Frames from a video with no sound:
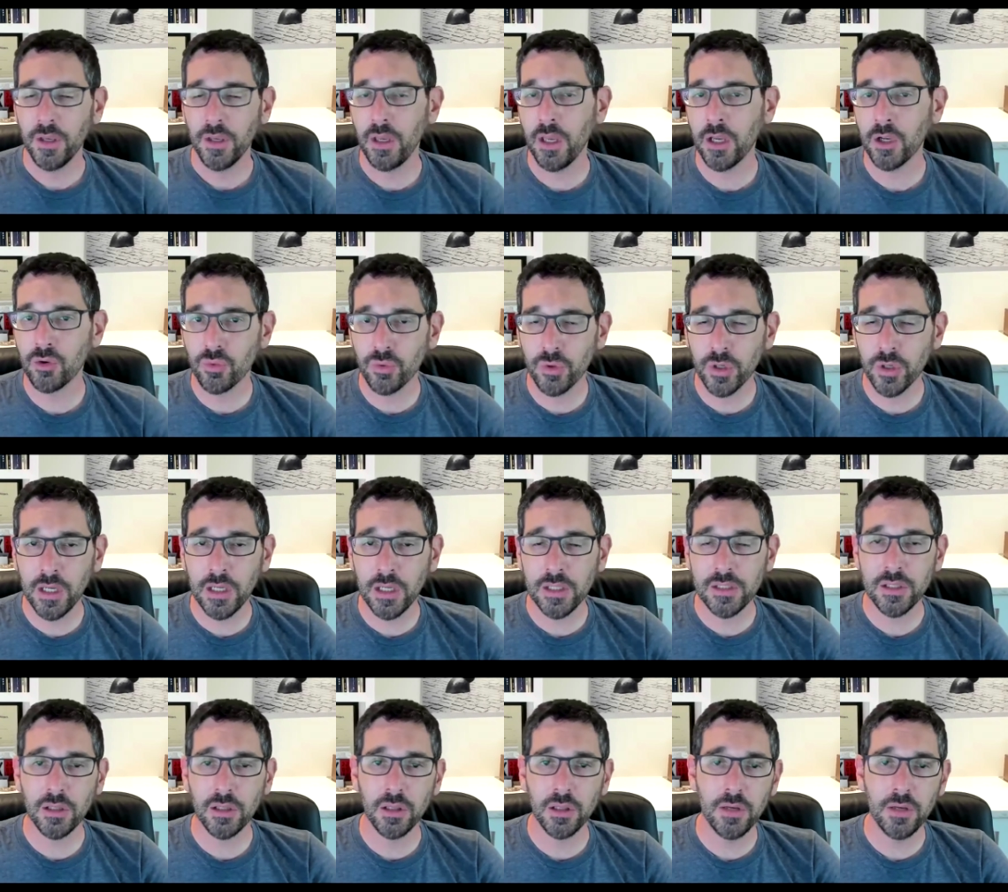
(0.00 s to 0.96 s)
agree
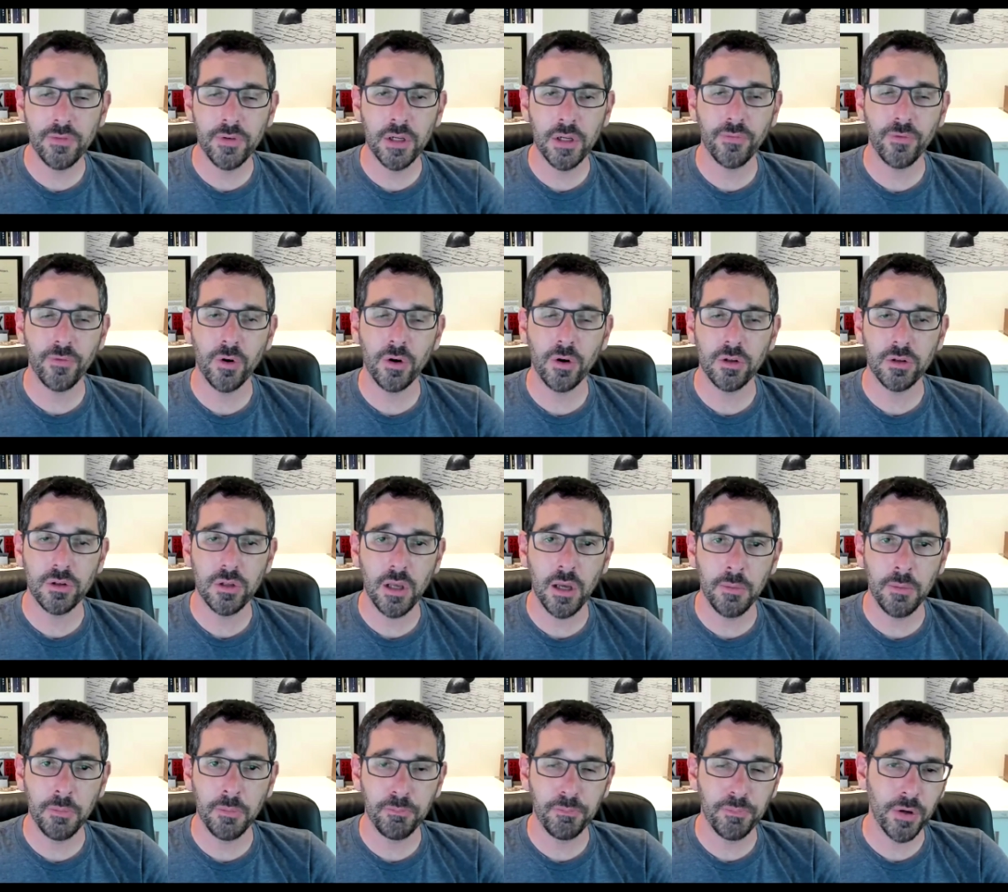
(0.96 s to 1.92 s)
to live in it for
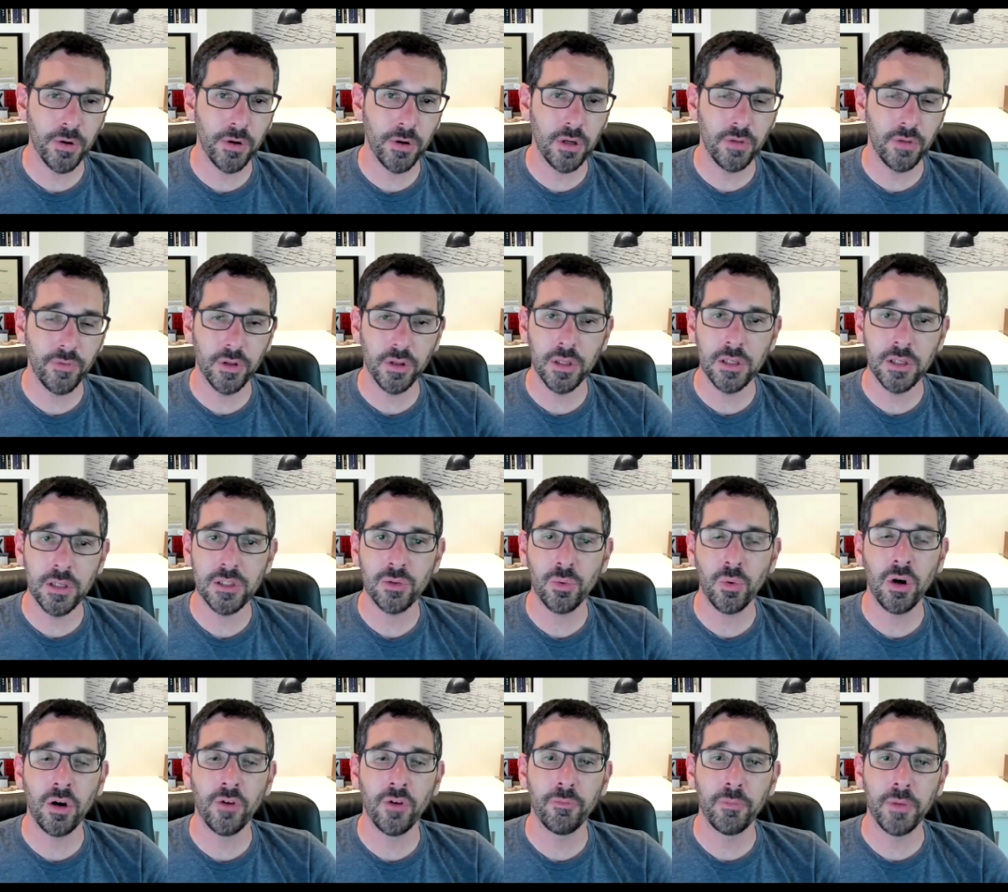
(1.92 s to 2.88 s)
a period of at least
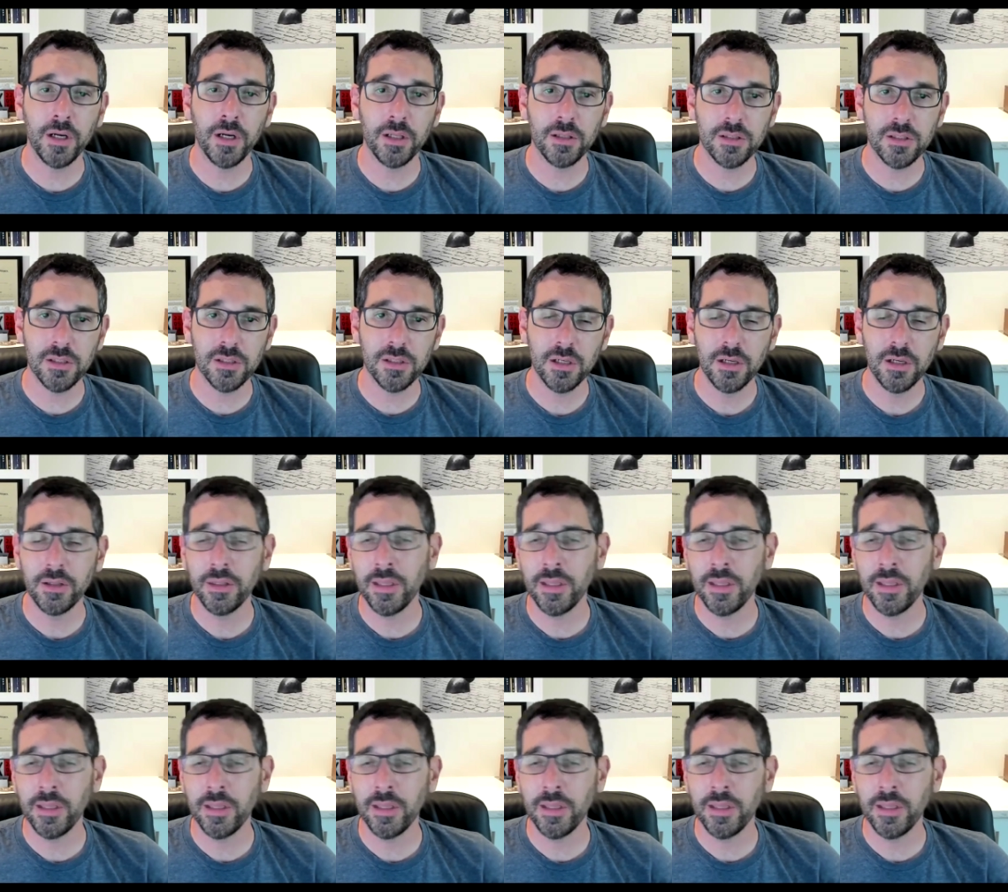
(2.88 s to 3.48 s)
12 months.